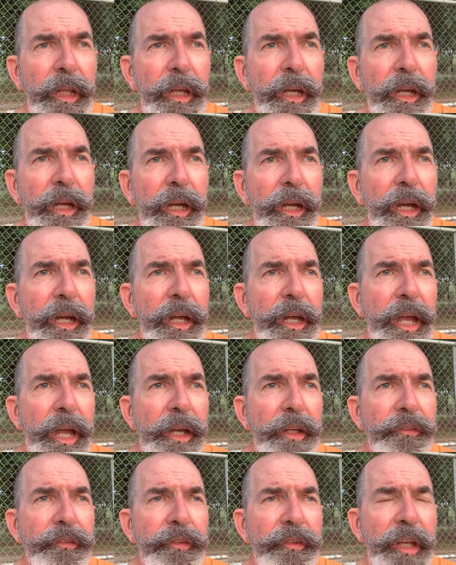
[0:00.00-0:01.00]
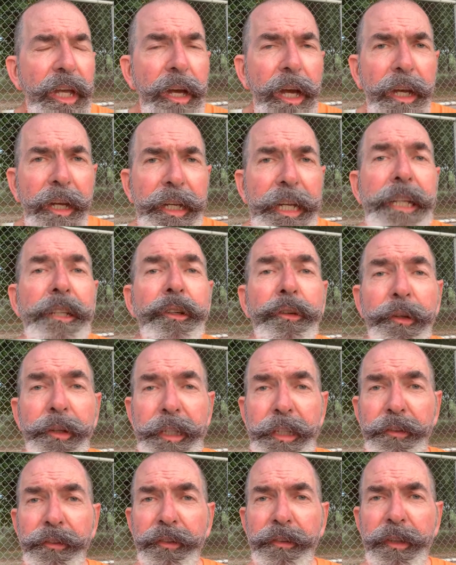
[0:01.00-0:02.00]
has
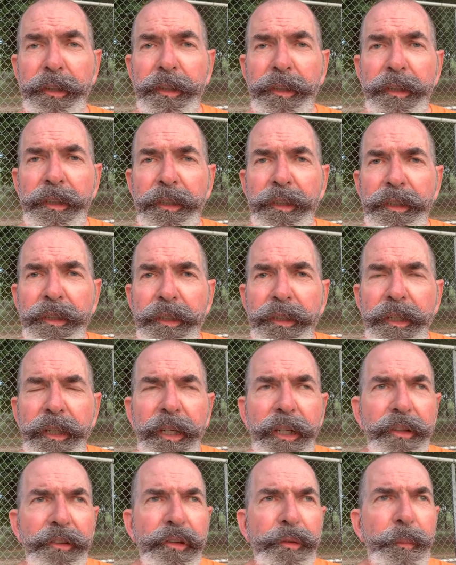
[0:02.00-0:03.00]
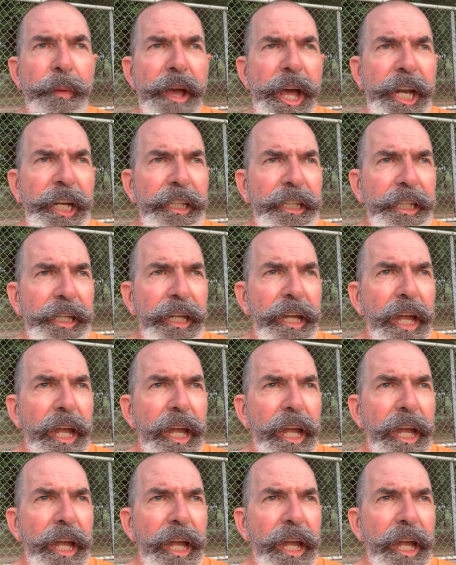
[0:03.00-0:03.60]
increased dramatically.